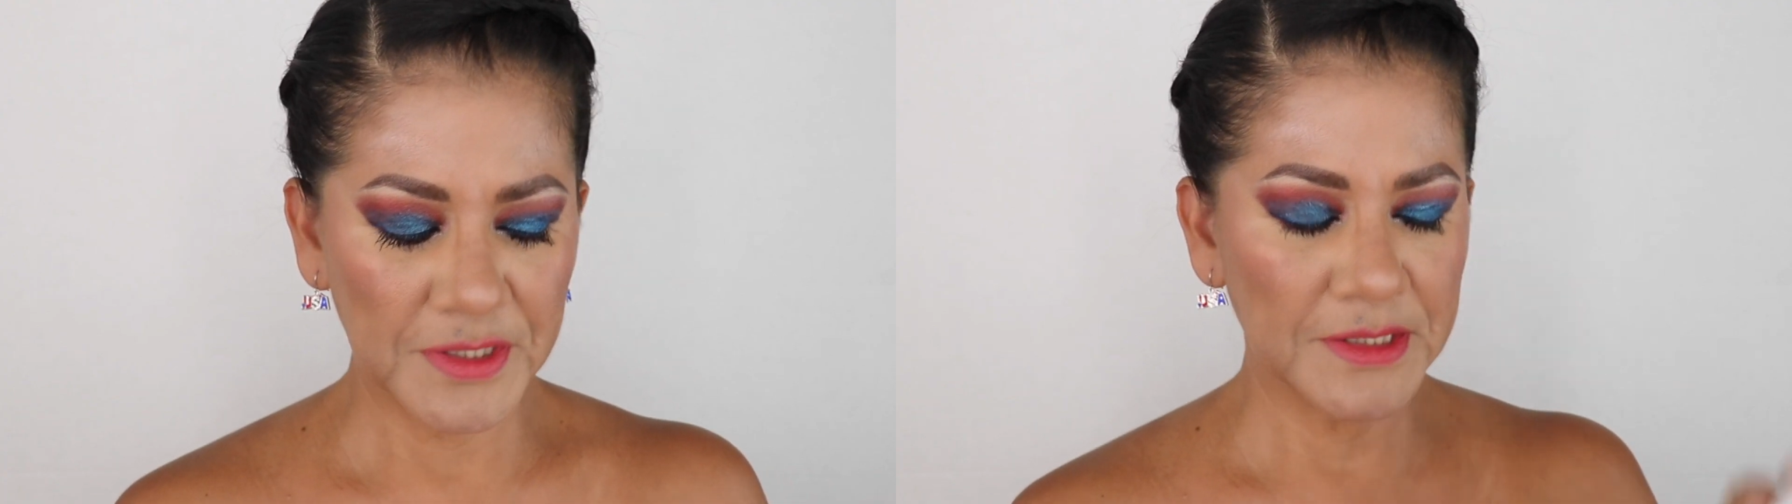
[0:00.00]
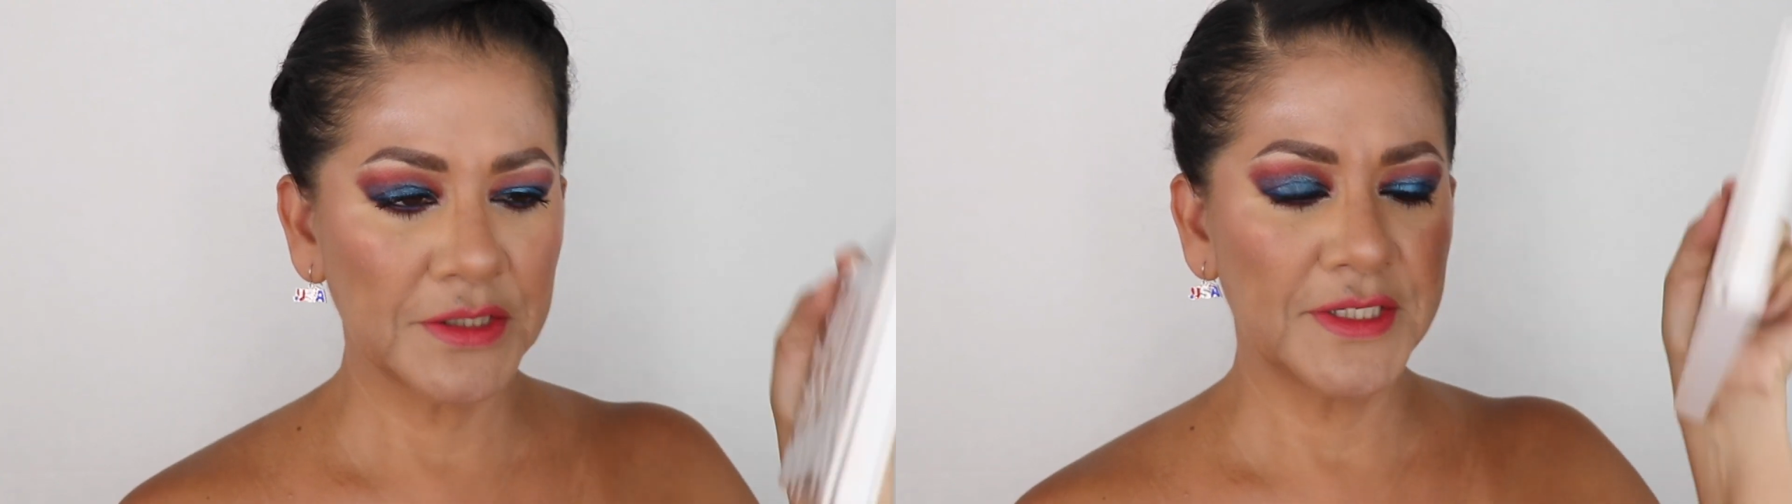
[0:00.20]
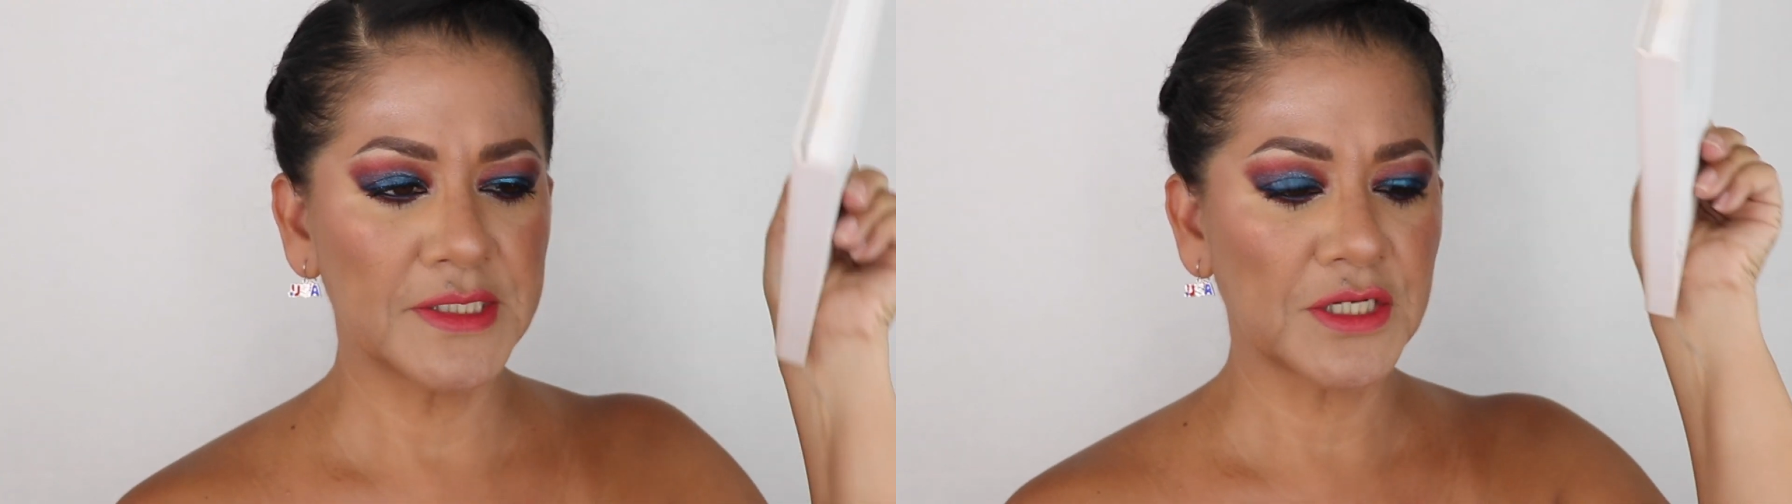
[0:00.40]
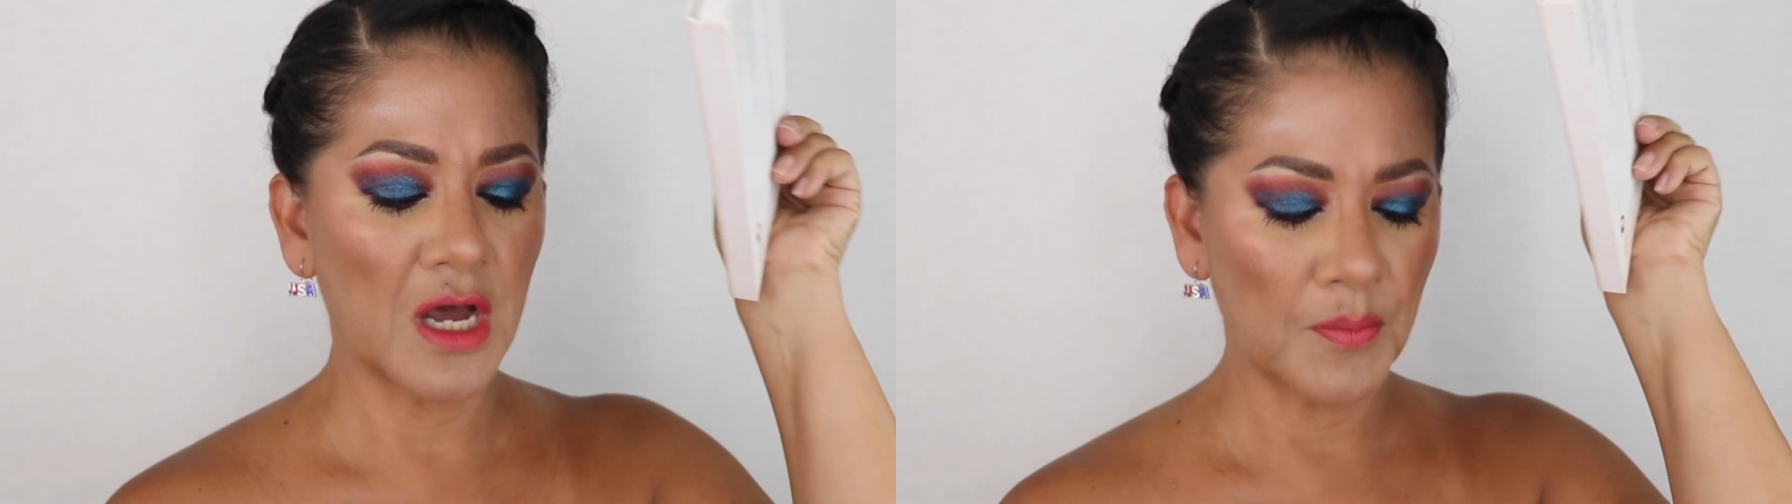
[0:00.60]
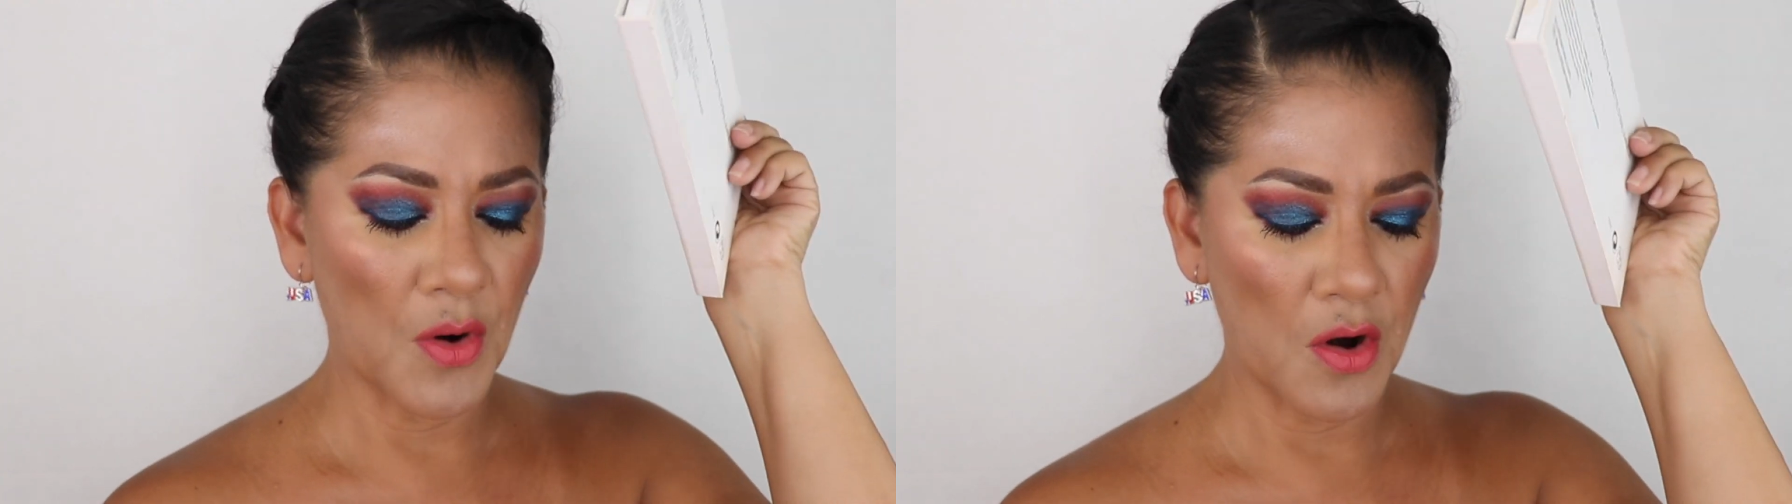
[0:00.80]
the
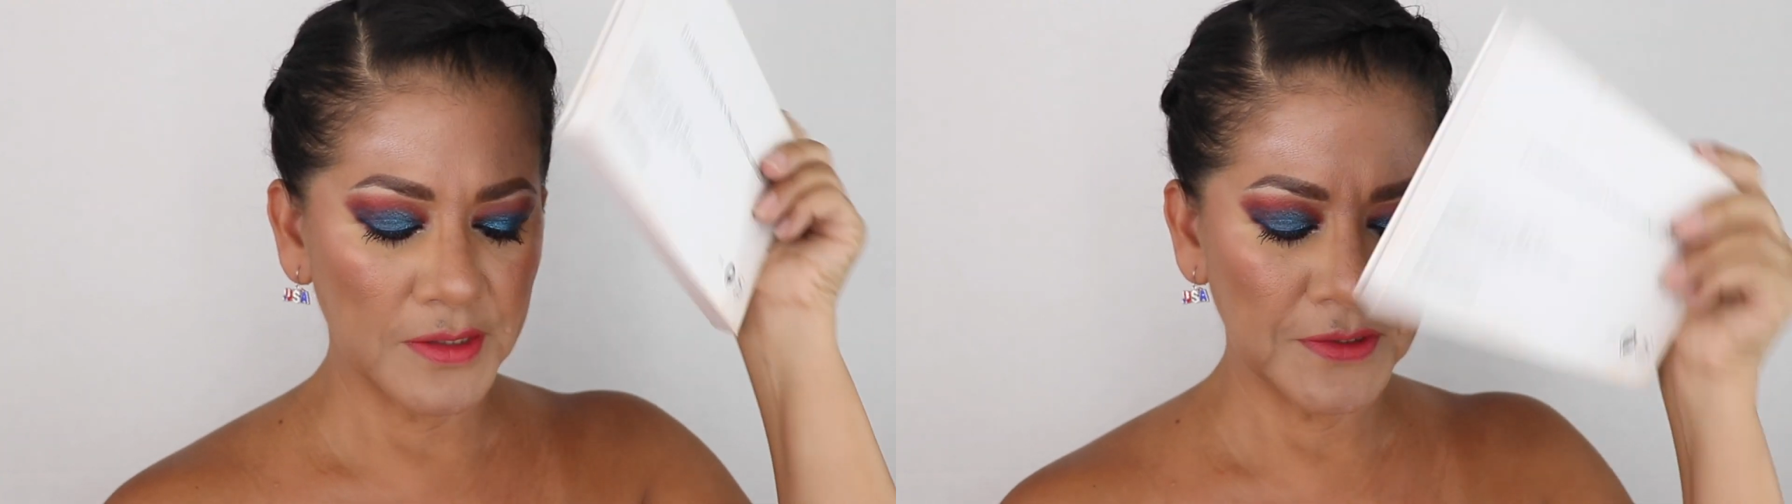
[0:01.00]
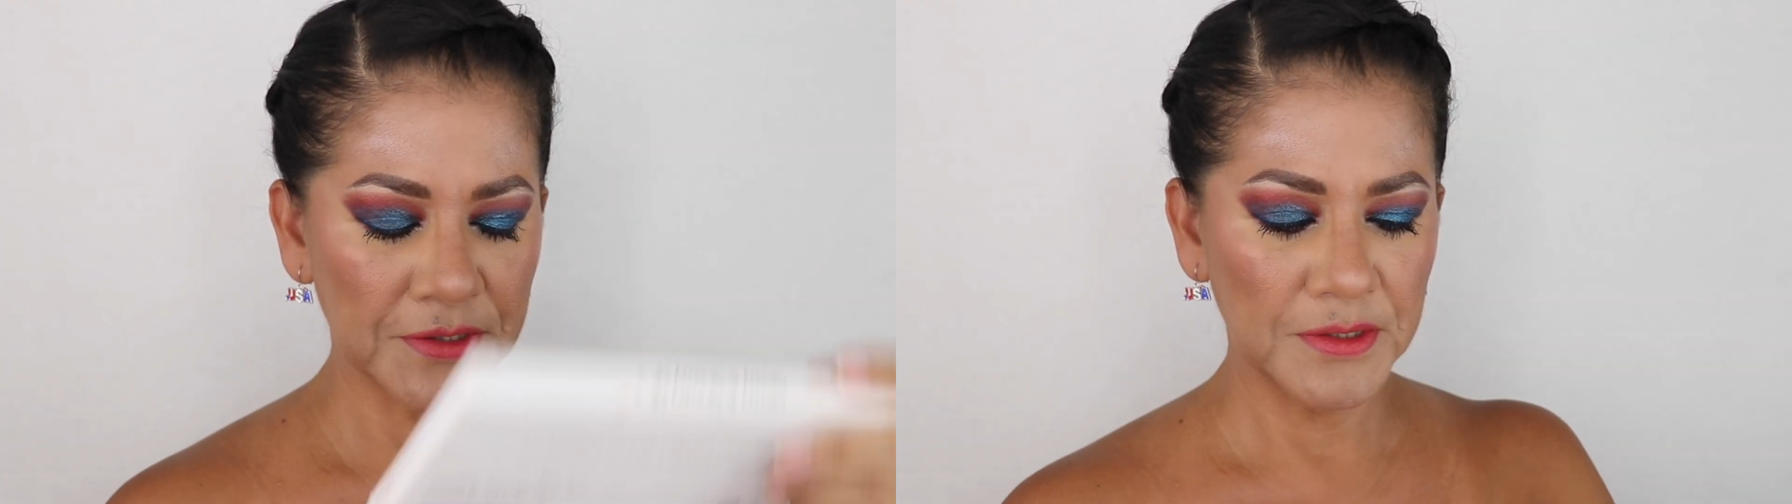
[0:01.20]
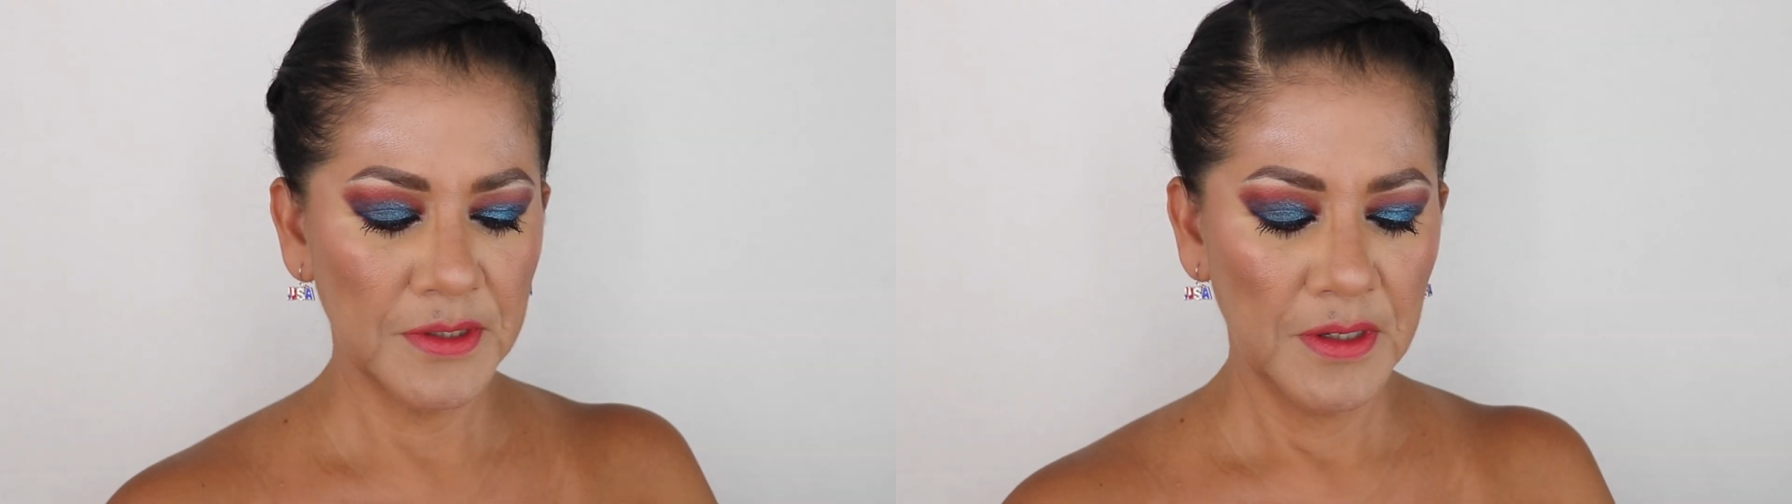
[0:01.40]
Scott Barnes.